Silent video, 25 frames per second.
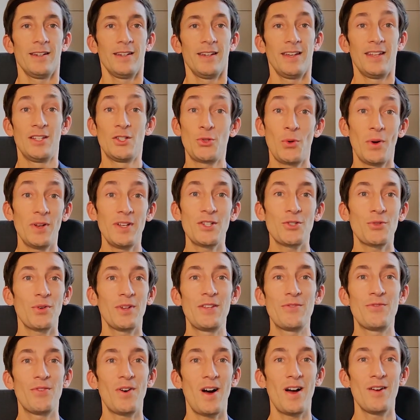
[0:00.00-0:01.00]
In
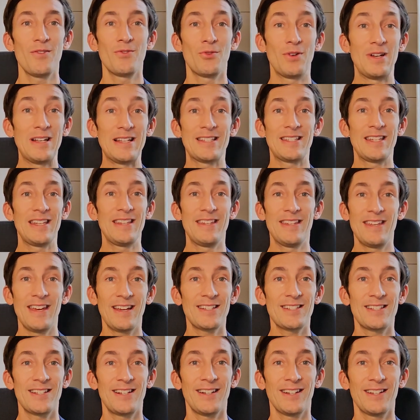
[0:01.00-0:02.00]
2025, we'll see the
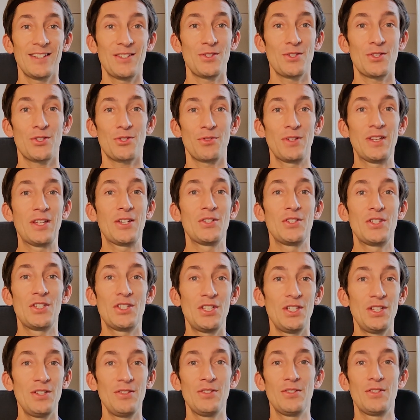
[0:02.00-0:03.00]
XR industry
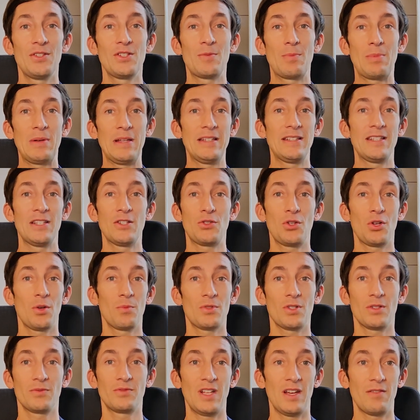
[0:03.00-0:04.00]
continue to split in
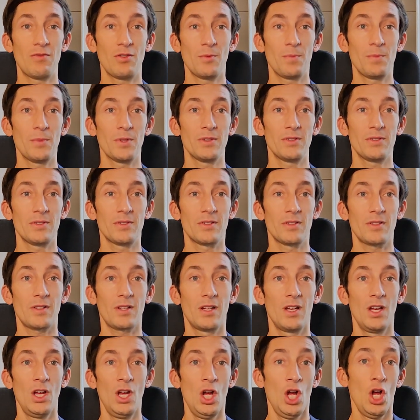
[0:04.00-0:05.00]
terms of development.
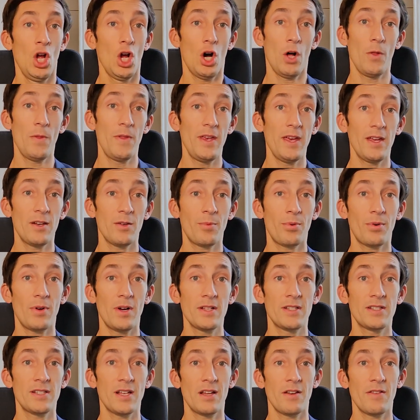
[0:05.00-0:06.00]
On the
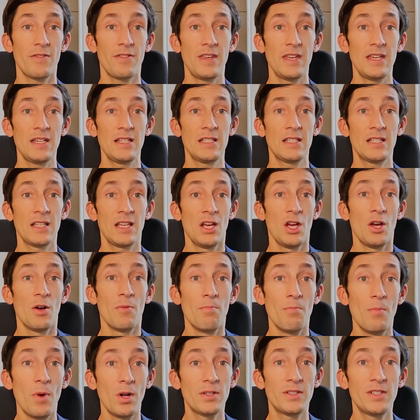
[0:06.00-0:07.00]
enterprise side of things,
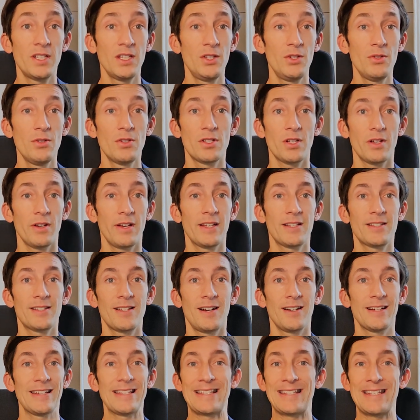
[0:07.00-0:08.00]
multi user
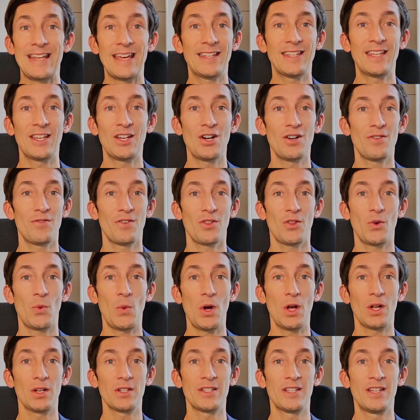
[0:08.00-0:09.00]
XR is taking over the
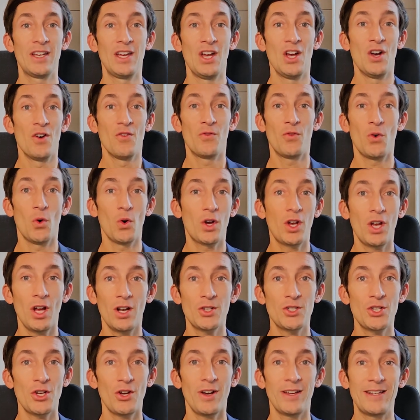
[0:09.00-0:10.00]
world for
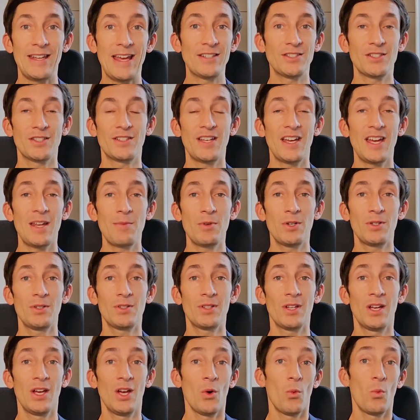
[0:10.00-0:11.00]
culture and
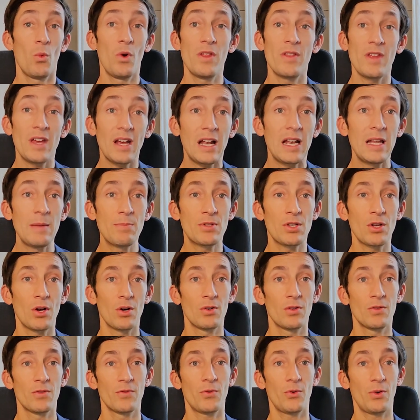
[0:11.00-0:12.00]
entertainment, with
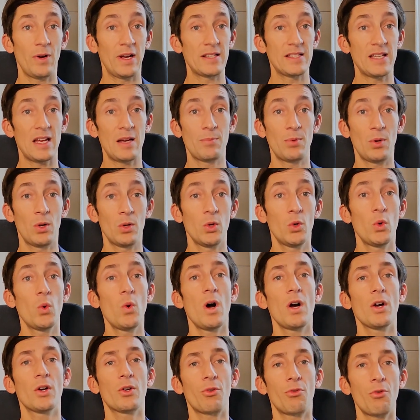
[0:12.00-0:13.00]
Eclipso, for example, who
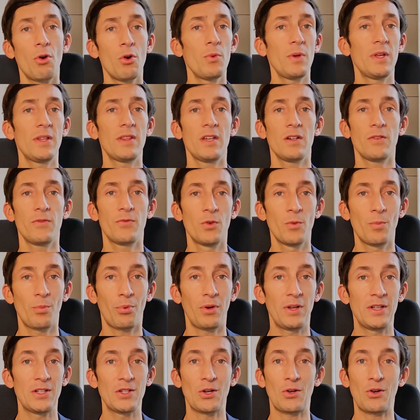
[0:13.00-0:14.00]
are growing their
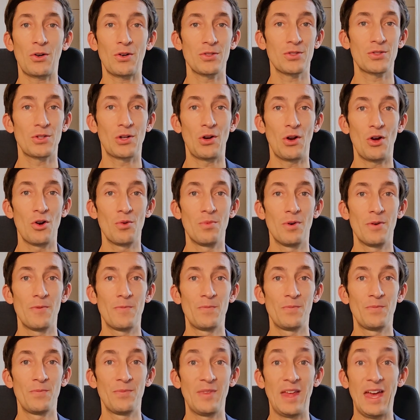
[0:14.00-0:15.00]
footprint across the globe
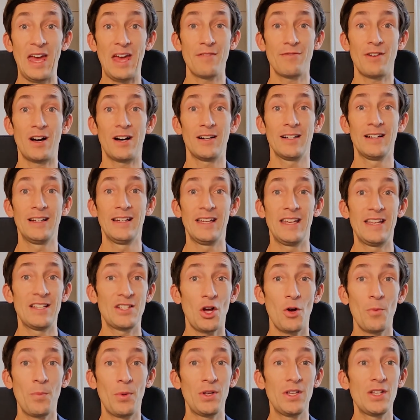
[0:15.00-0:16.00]
ever is
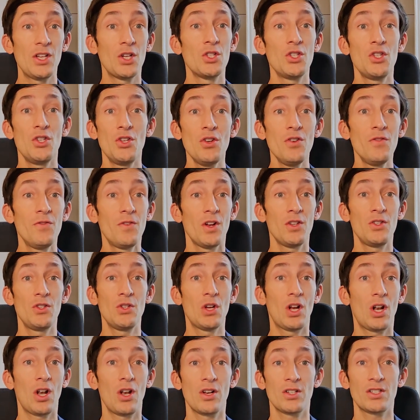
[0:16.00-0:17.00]
opening a new
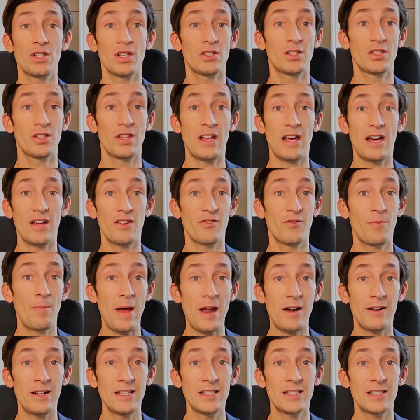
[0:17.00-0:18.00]
venue closer to the heart of
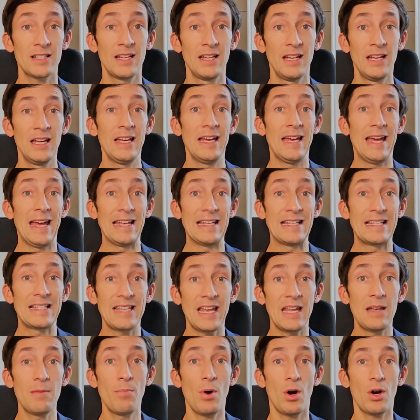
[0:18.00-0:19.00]
Paris, and
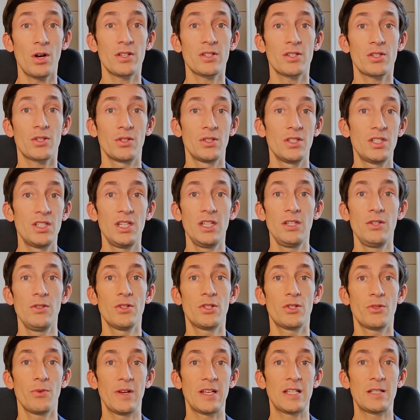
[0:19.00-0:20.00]
Sandbox
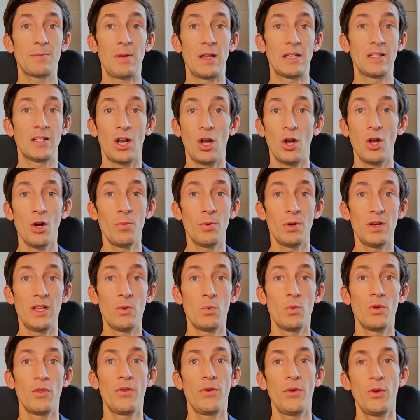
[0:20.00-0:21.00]
continues to expand
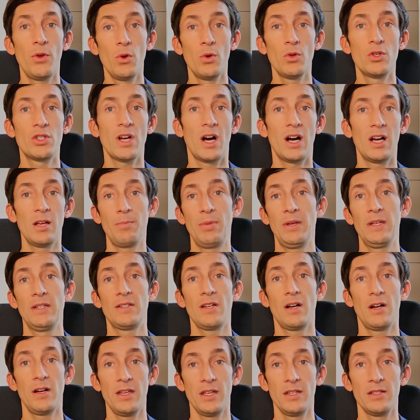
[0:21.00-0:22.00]
globally with huge IP
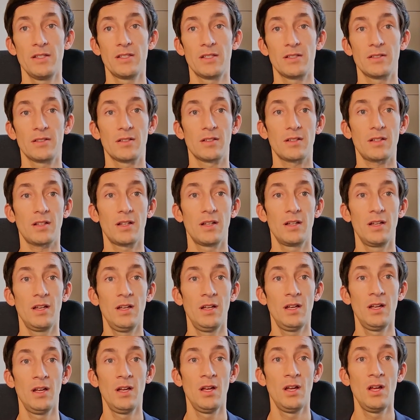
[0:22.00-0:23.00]
tie ins.
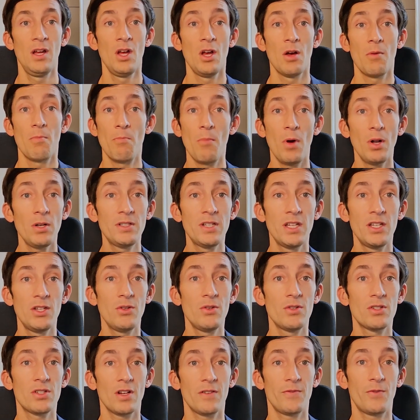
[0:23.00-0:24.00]
Multi
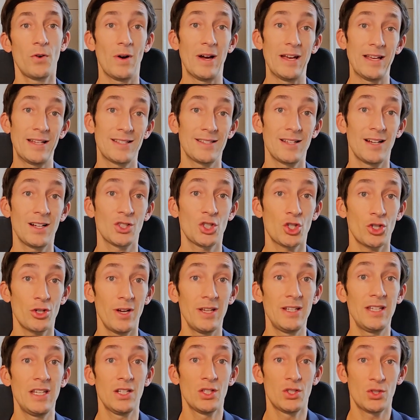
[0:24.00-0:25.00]
user for XR
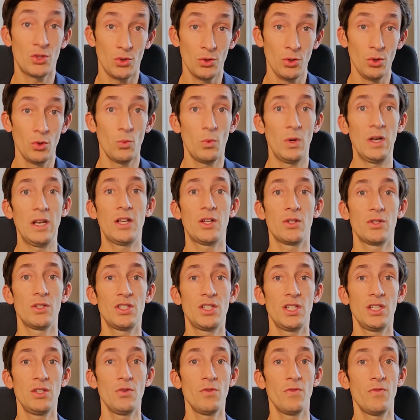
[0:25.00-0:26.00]
training too will
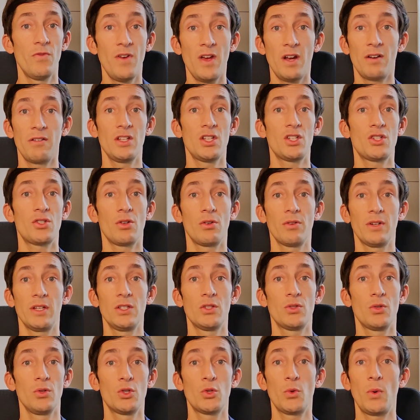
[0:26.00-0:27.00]
continue very strong
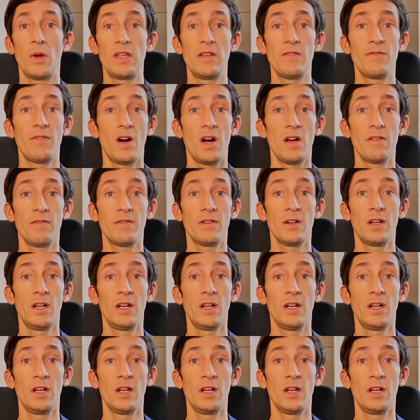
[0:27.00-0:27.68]
into 25.